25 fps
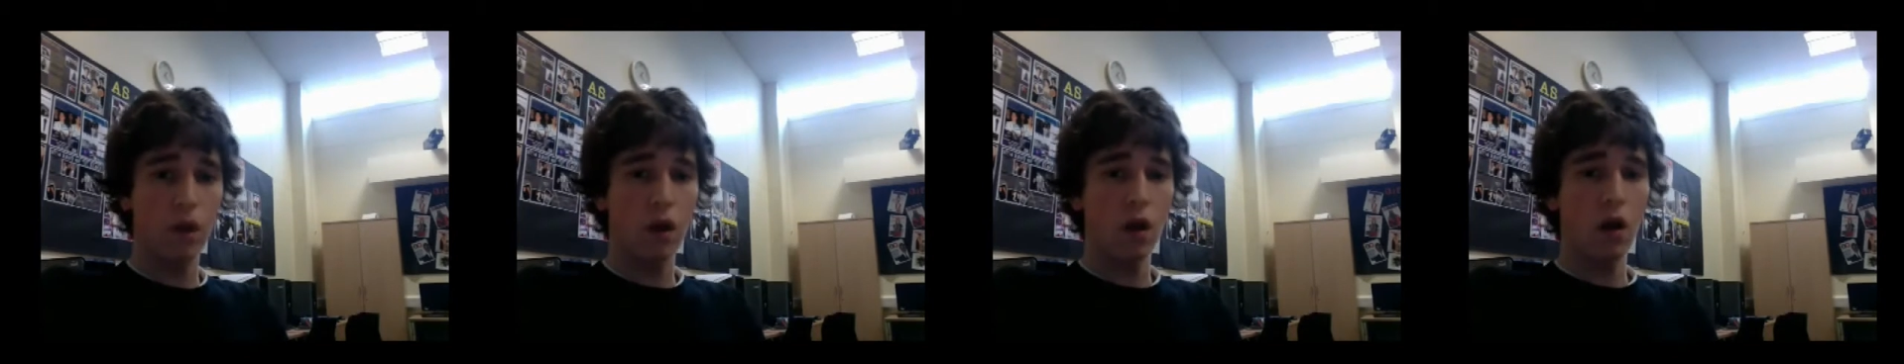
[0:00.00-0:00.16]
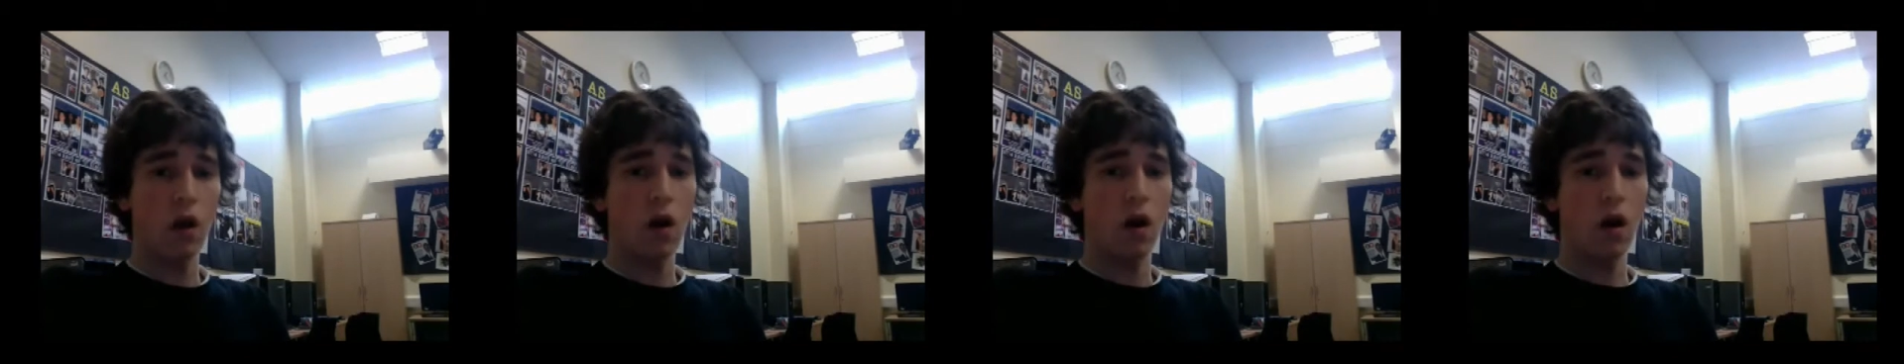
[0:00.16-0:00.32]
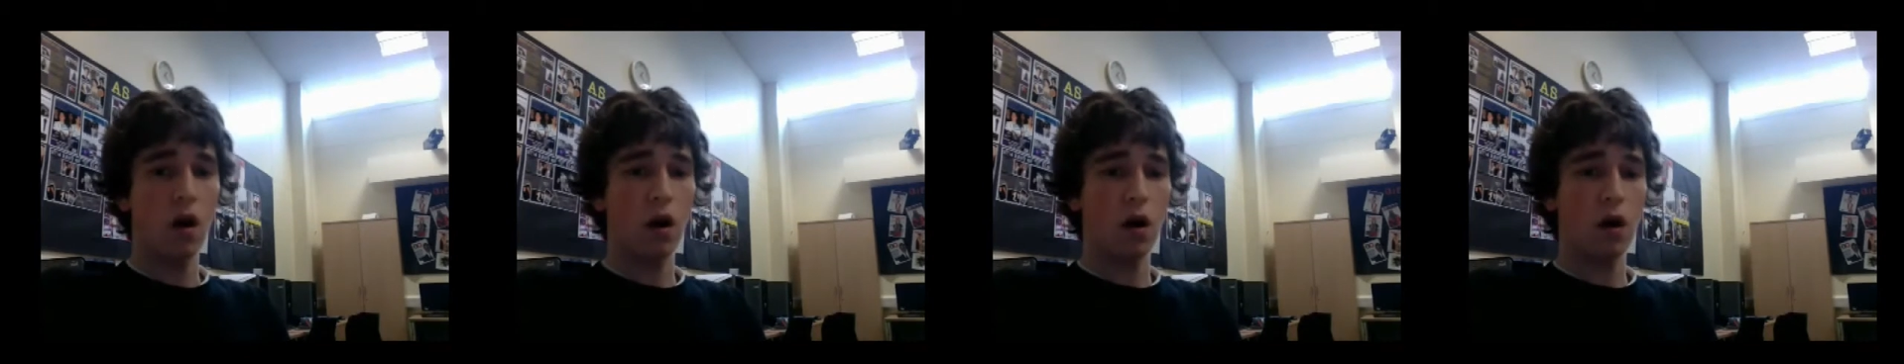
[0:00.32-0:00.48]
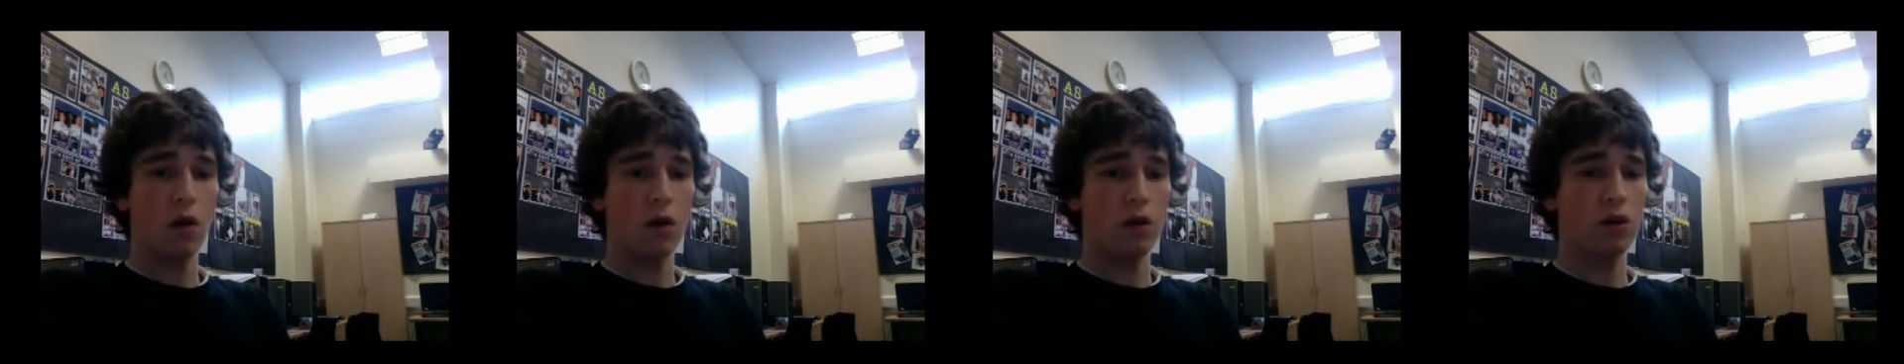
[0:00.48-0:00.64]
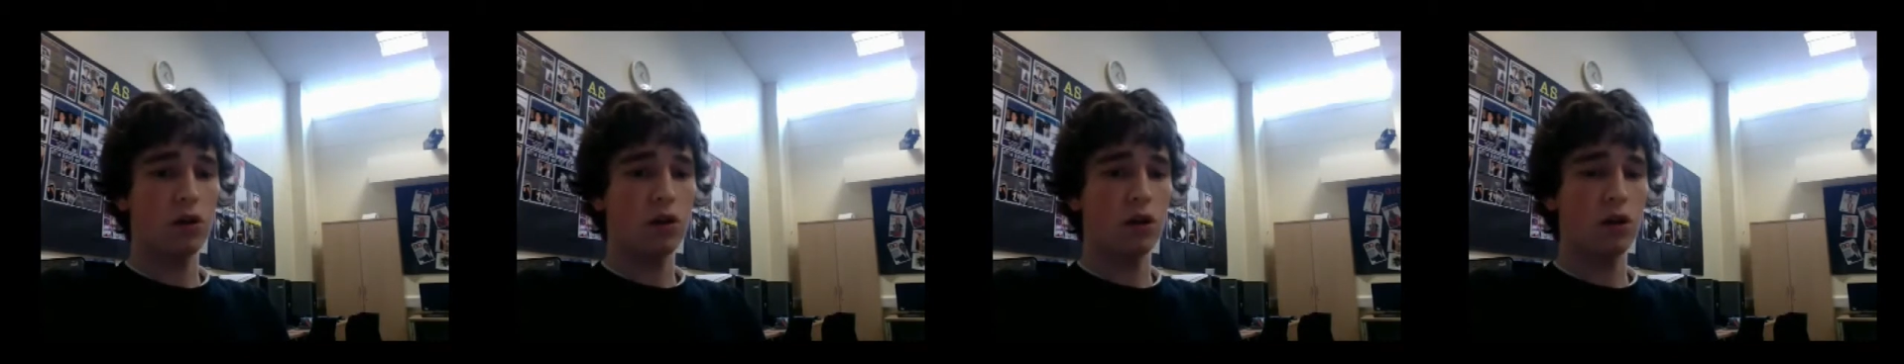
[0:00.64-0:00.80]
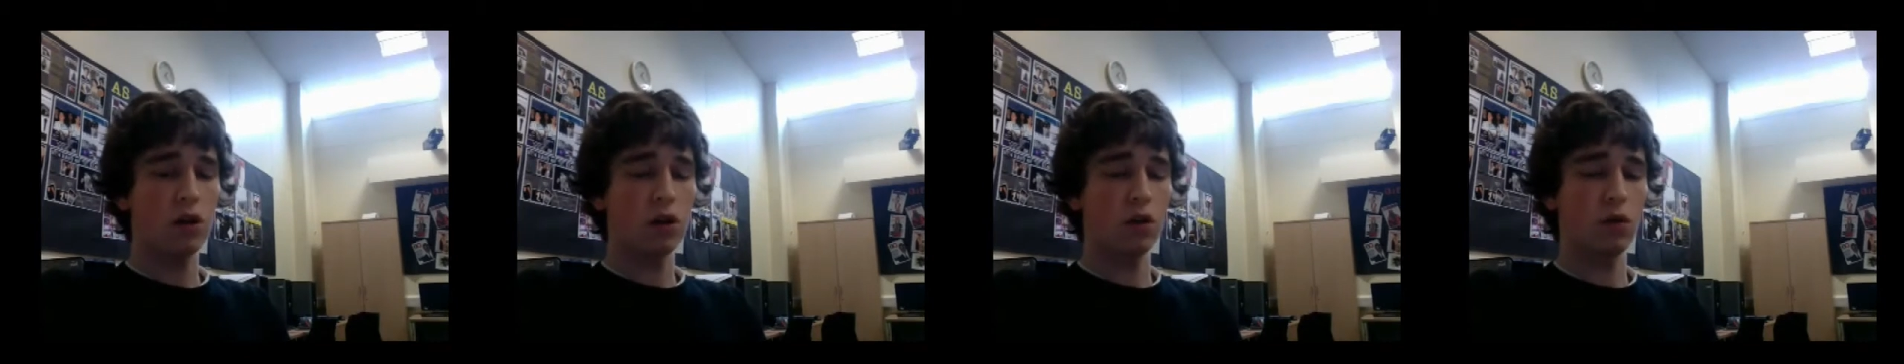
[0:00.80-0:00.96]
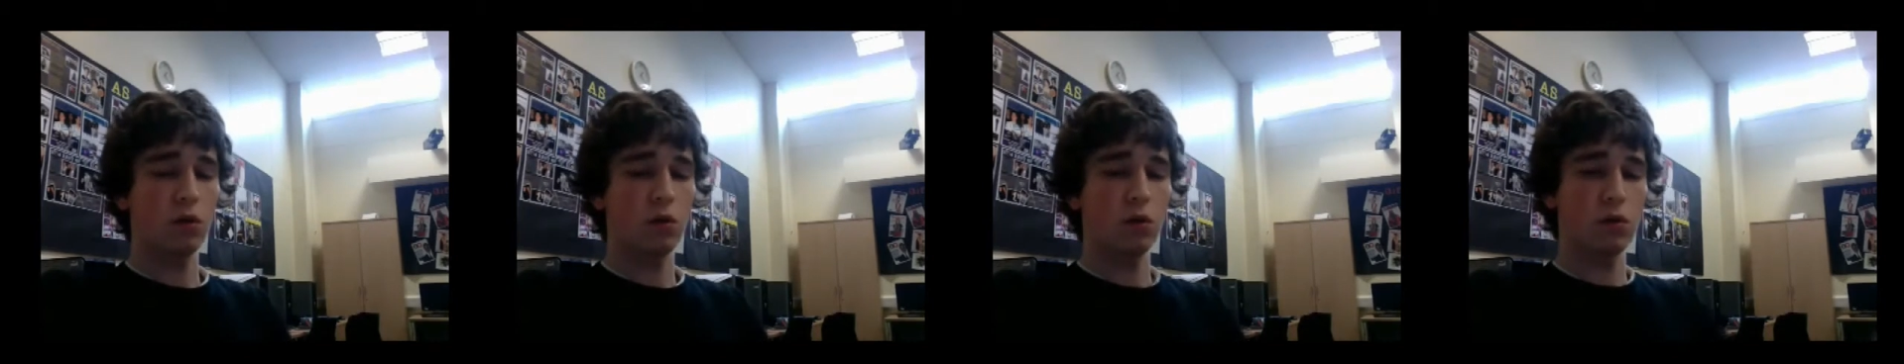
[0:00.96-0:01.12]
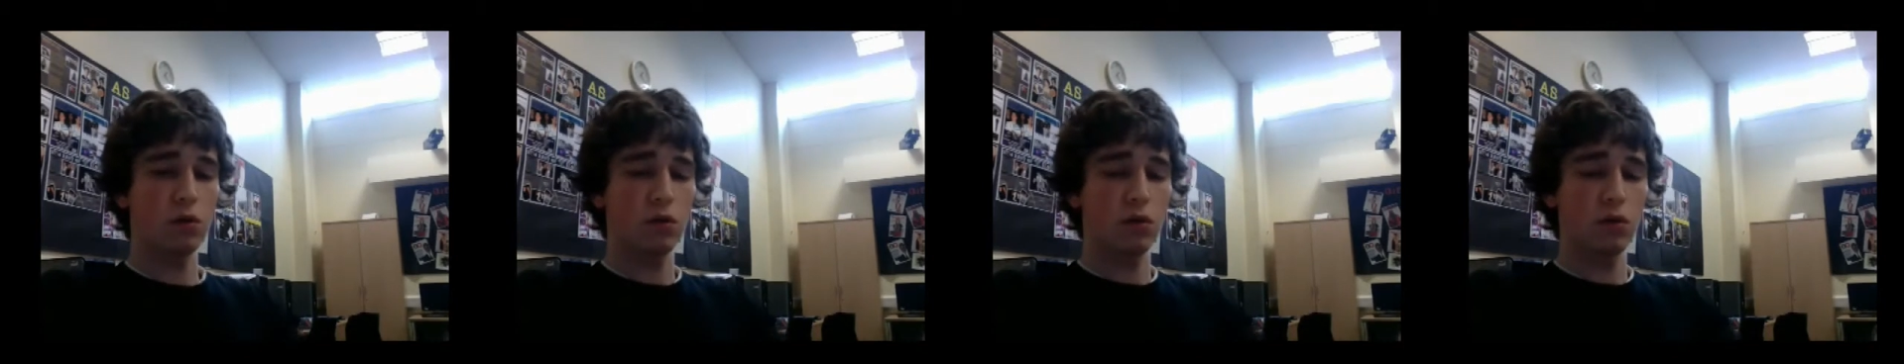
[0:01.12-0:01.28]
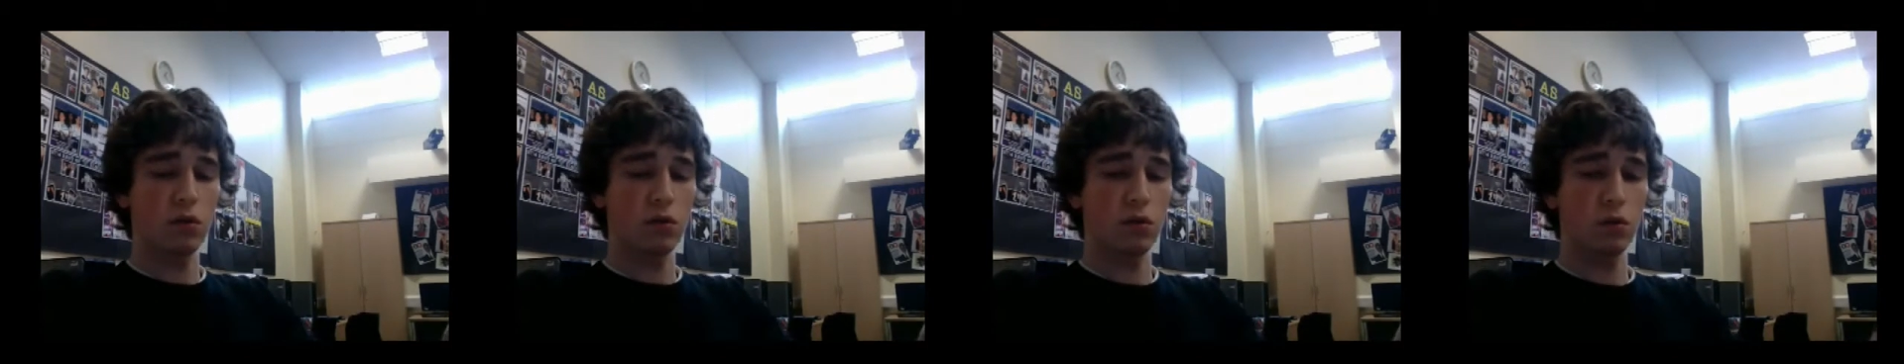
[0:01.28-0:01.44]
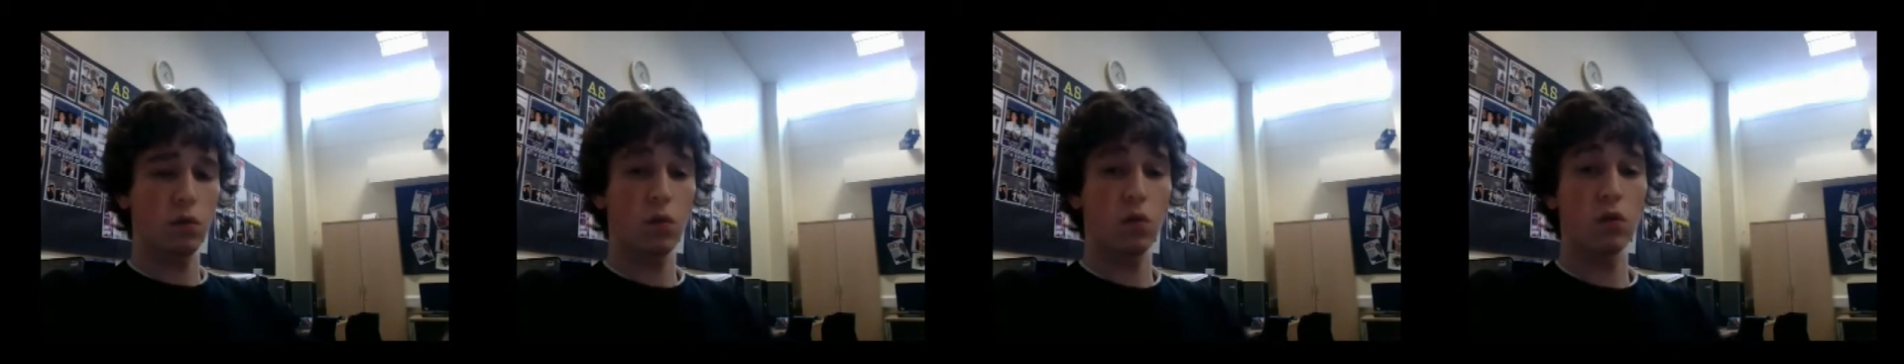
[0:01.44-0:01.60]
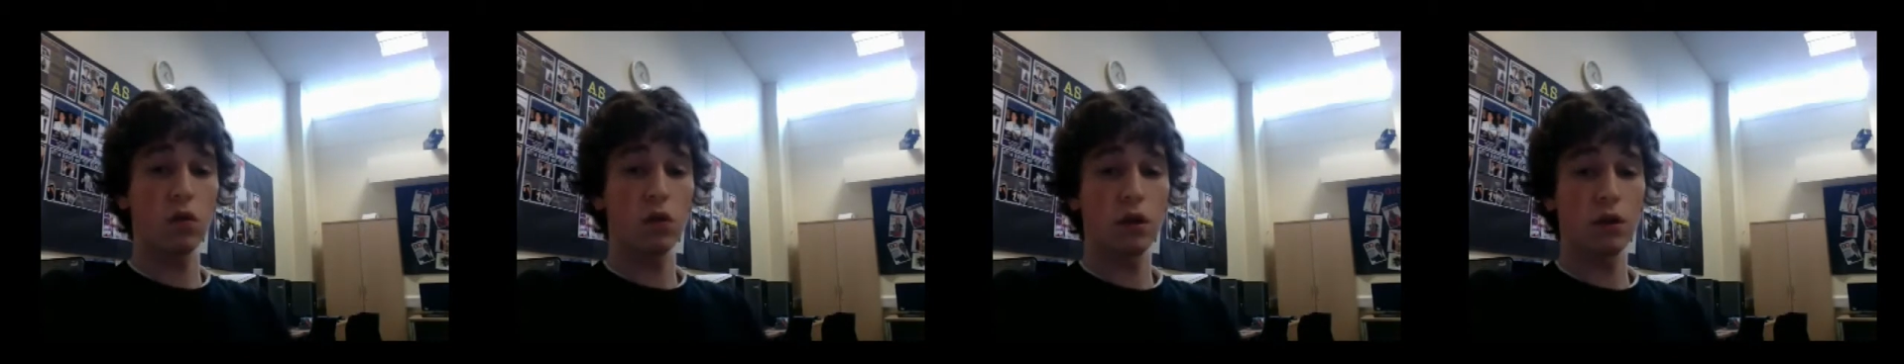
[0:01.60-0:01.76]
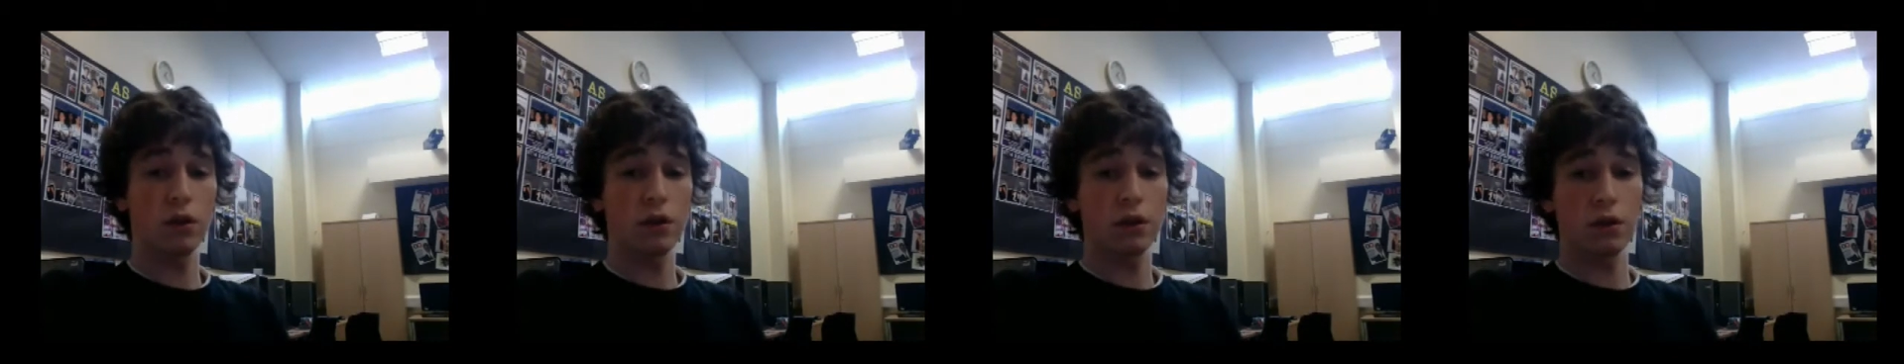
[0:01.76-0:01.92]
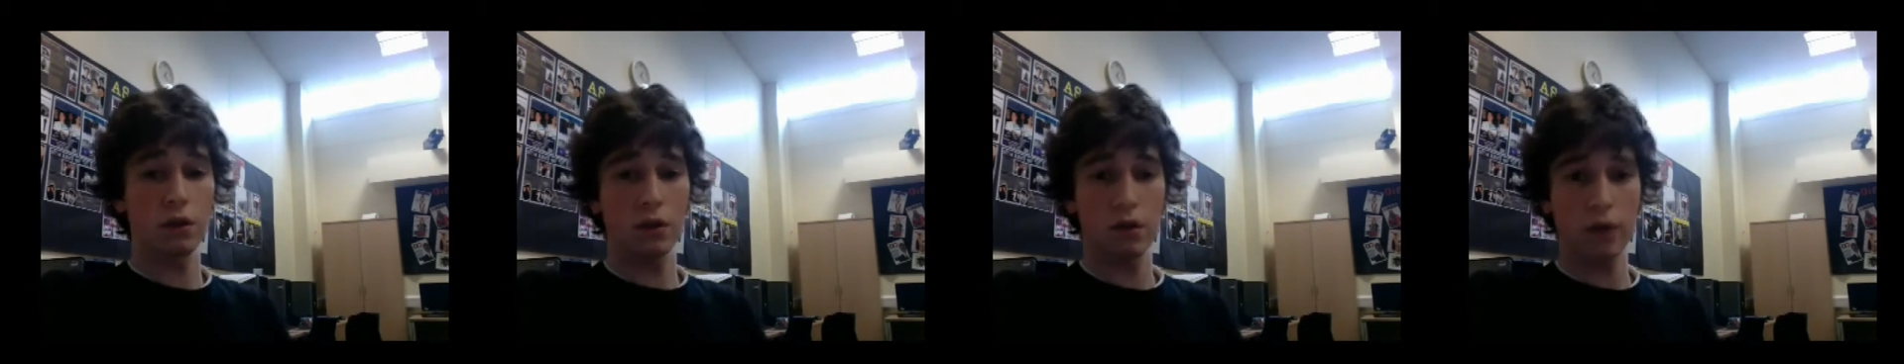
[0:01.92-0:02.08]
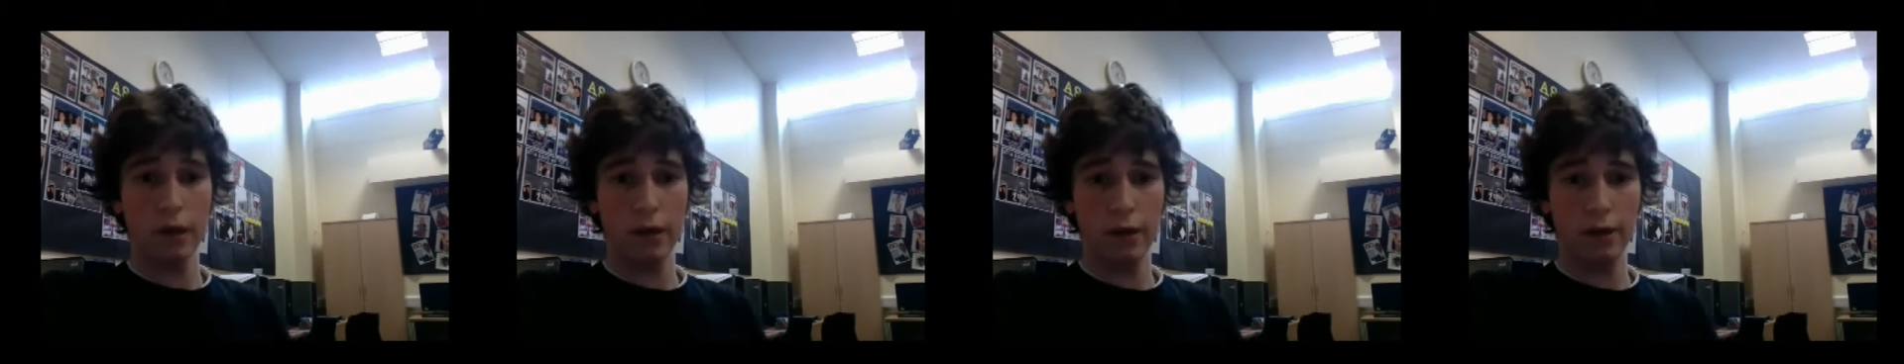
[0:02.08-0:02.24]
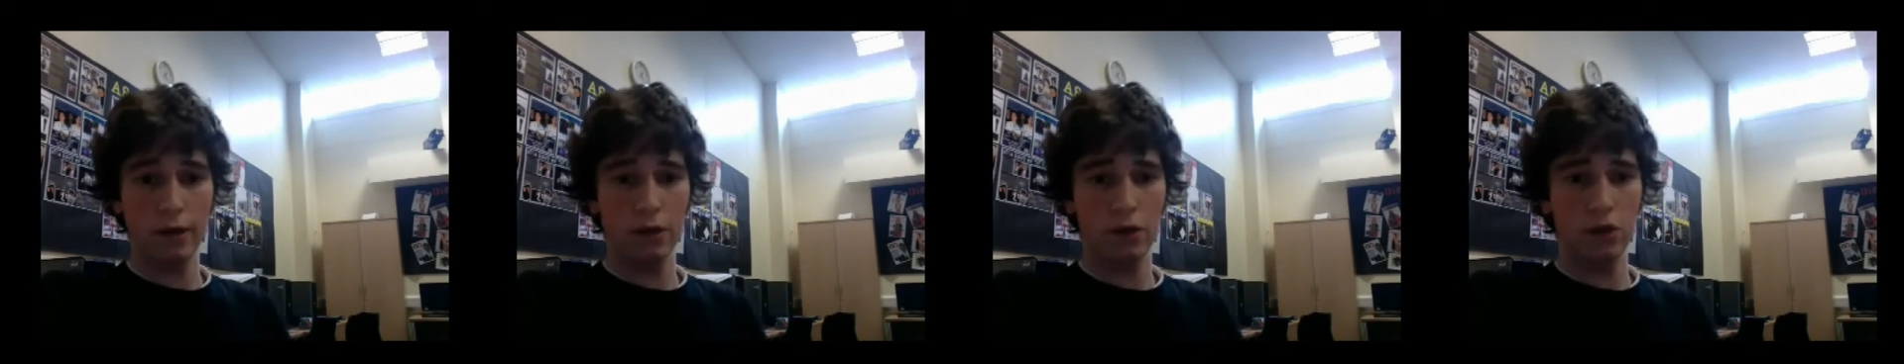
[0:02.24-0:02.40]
one lighting on the left,